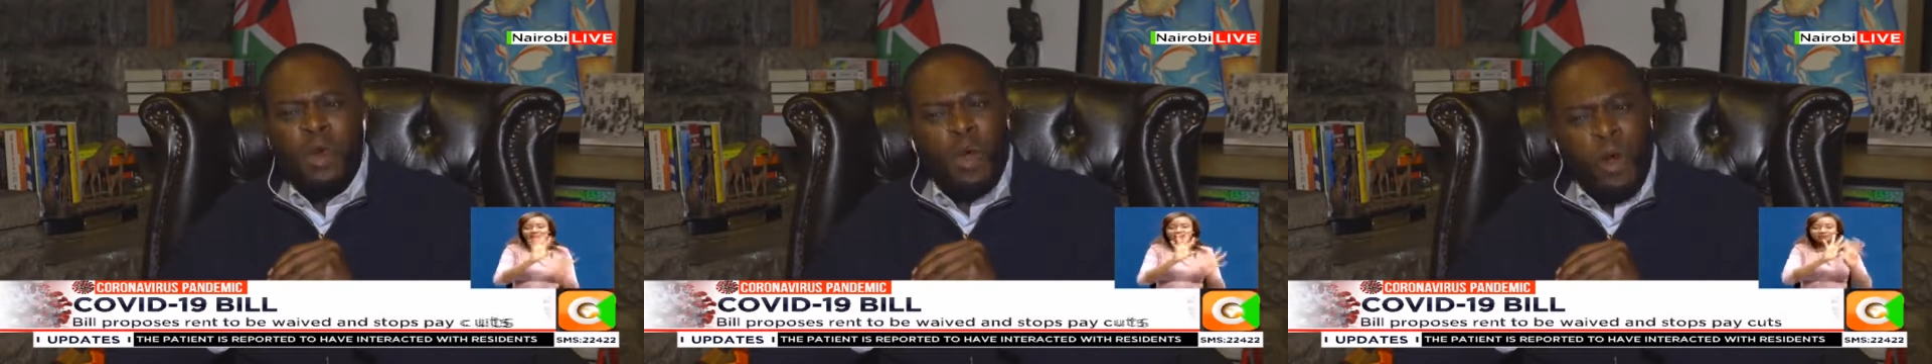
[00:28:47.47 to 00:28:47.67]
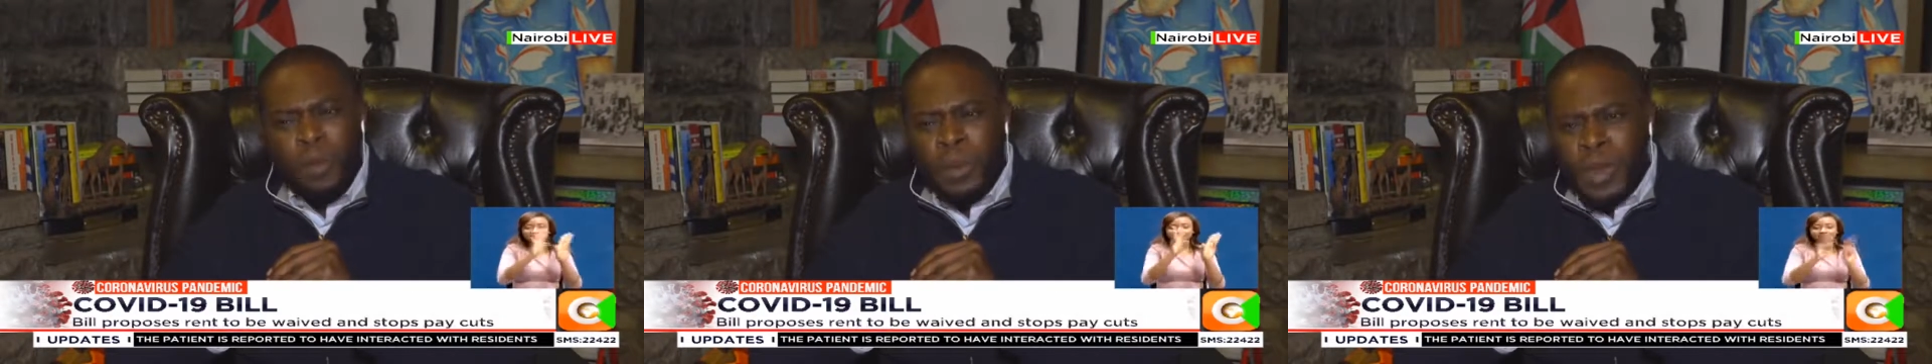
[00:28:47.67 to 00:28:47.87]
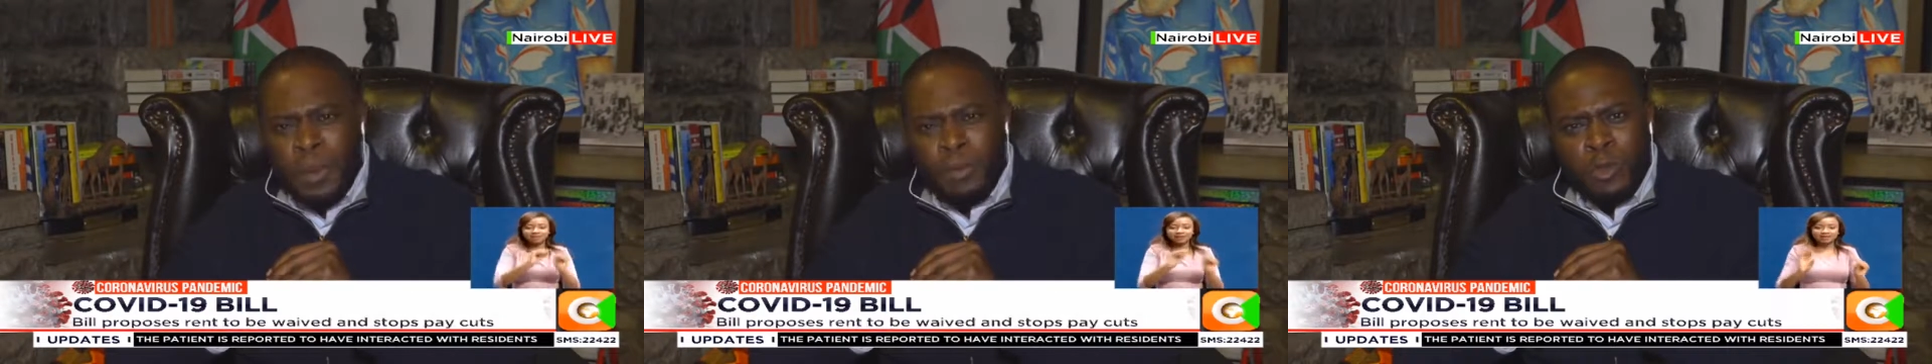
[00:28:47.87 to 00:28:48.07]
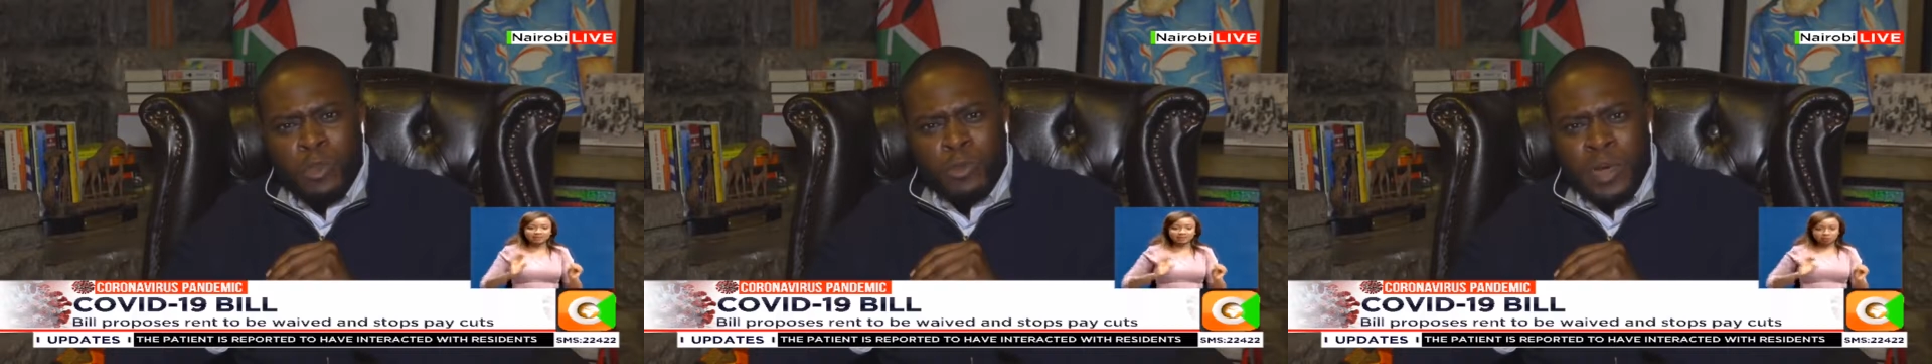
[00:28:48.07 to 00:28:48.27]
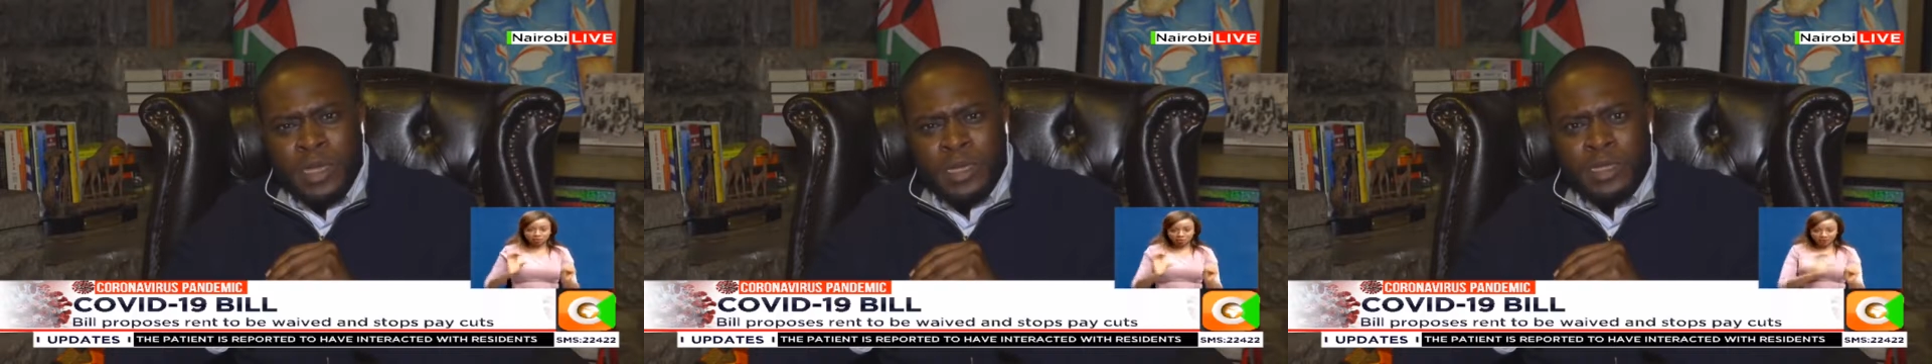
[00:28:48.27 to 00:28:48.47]
Open up
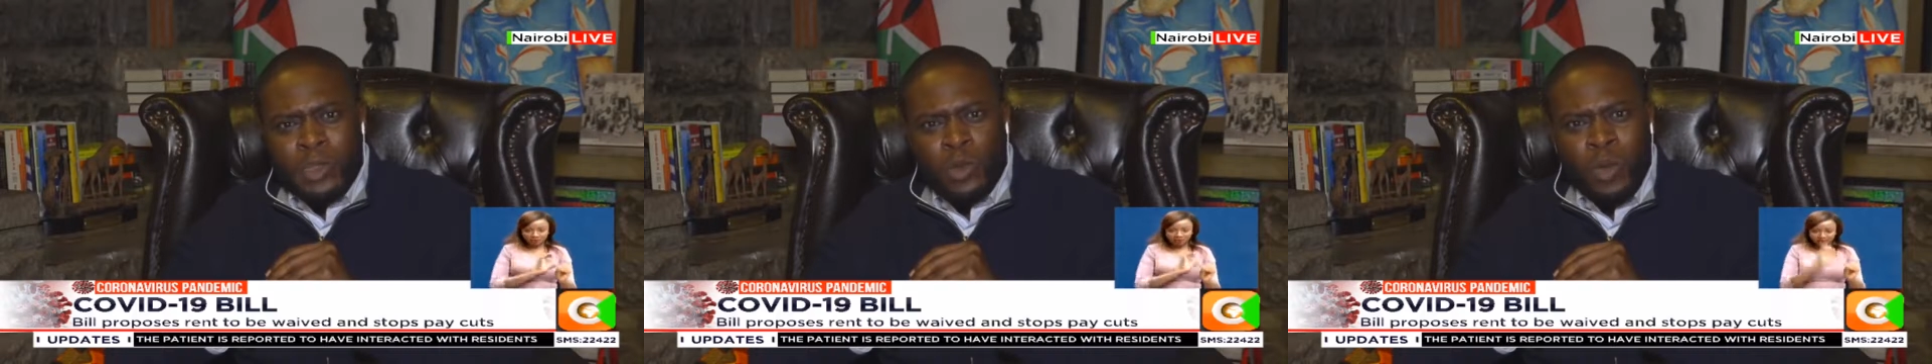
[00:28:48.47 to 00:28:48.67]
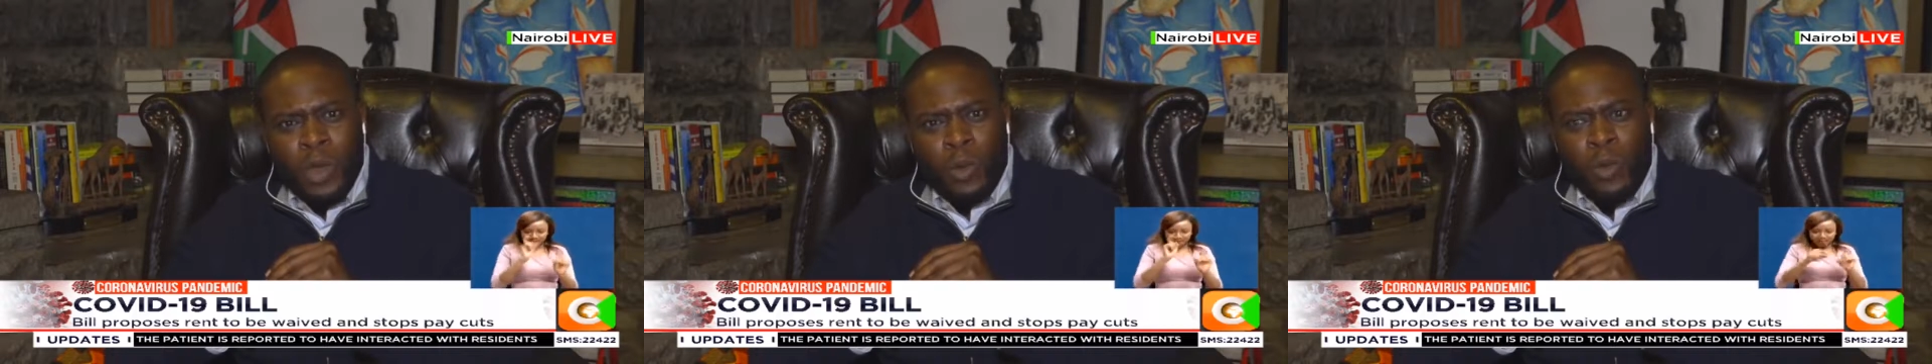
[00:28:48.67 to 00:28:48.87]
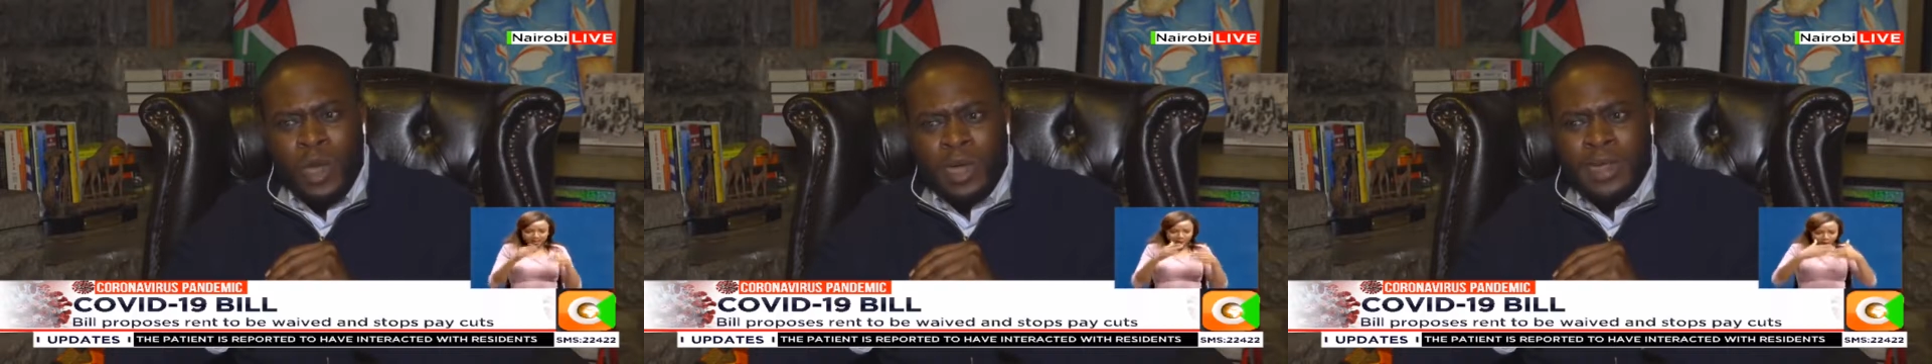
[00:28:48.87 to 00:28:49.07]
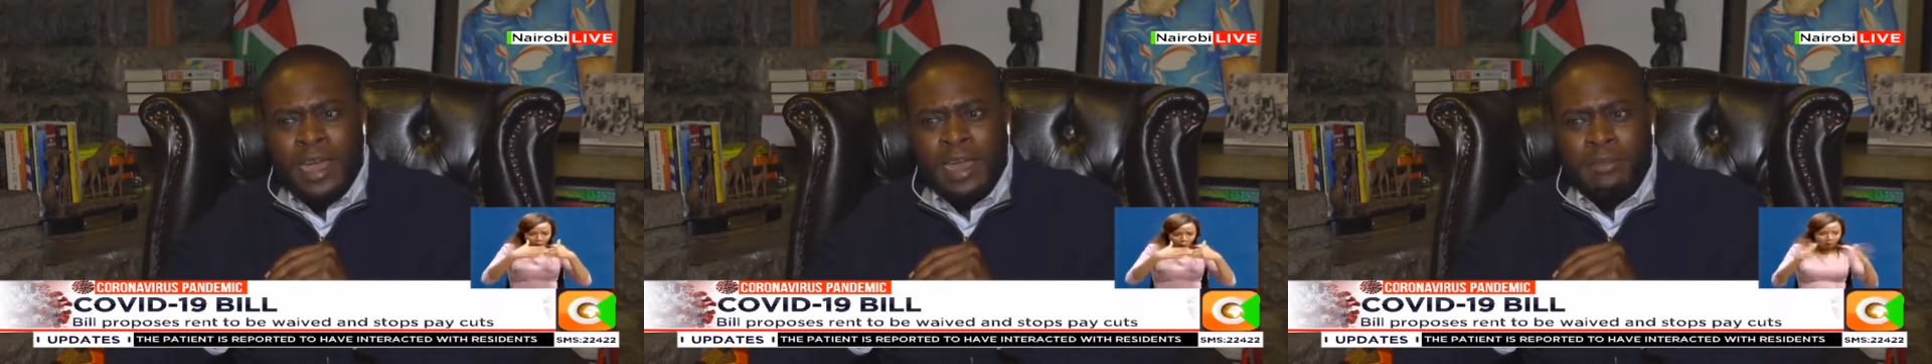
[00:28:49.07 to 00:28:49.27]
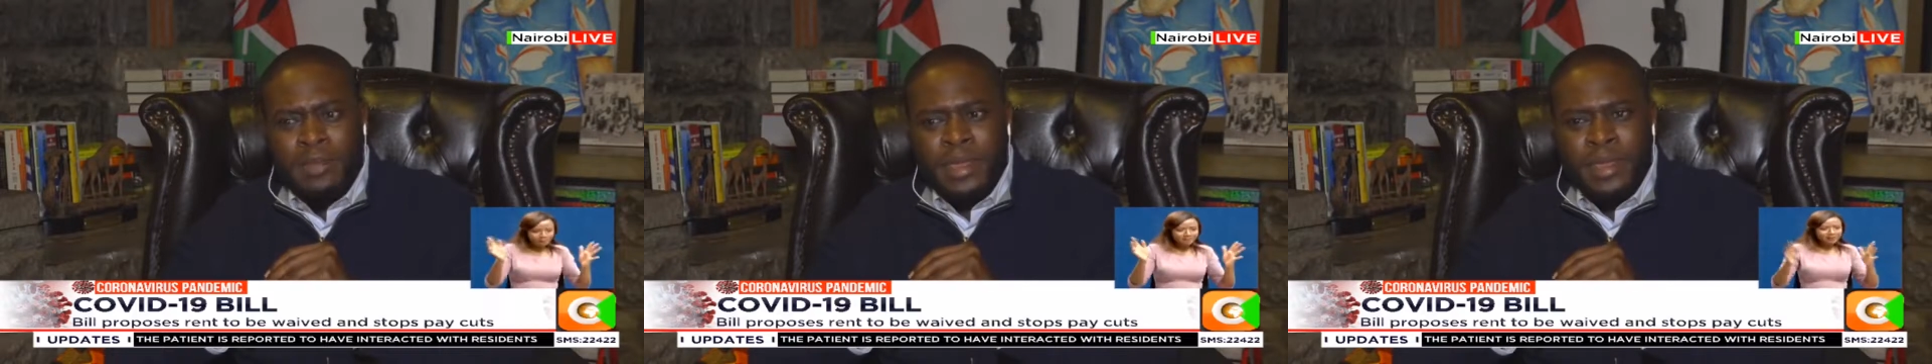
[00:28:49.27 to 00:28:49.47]
those budgets. Look at what
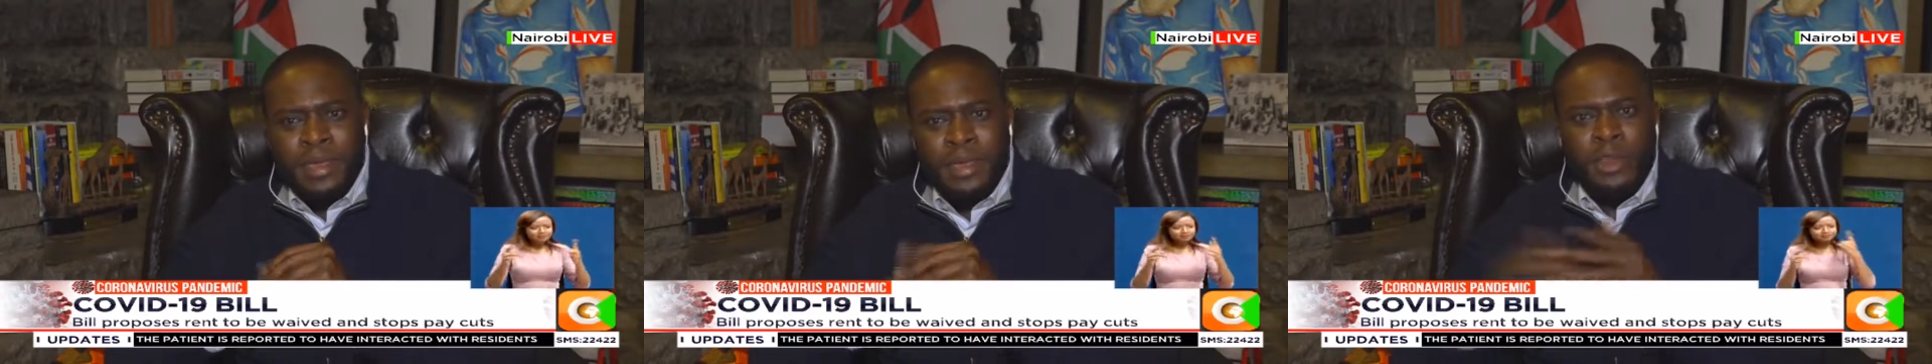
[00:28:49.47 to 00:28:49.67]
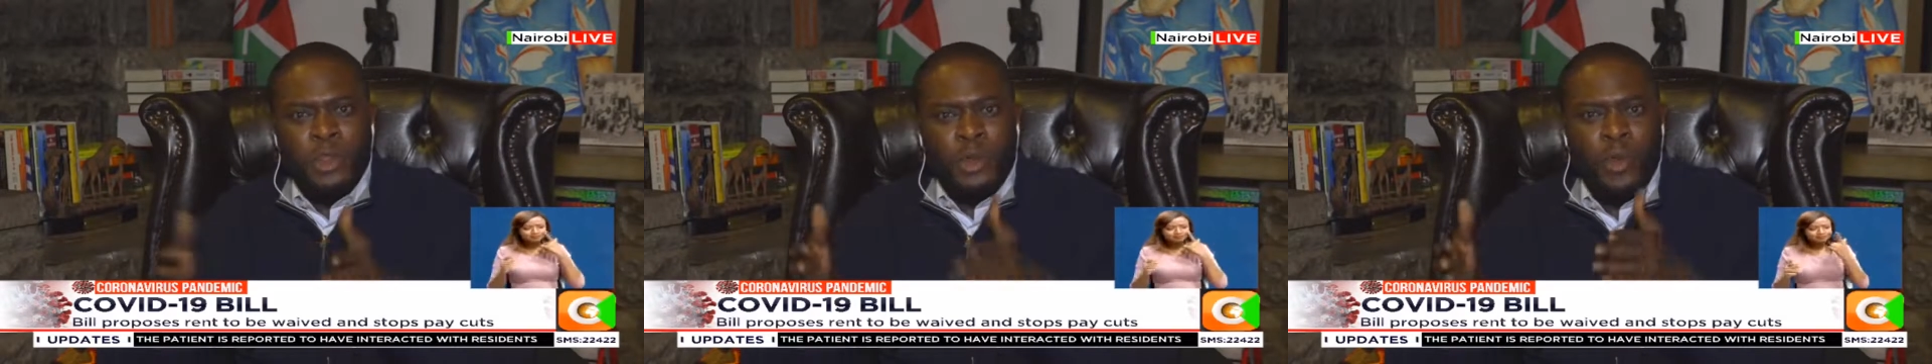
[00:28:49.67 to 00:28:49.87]
can be,